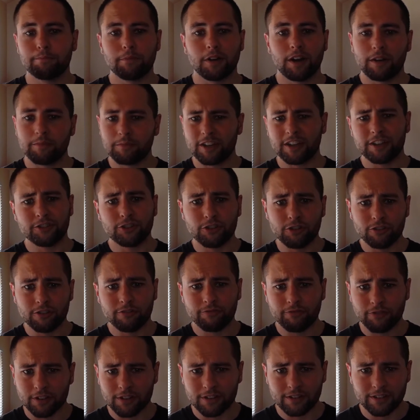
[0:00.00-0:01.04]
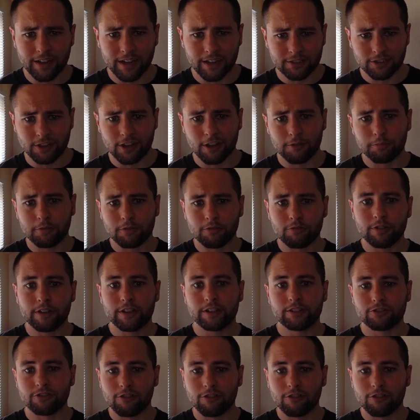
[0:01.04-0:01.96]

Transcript: but I'm going to do it for the next couple weeks.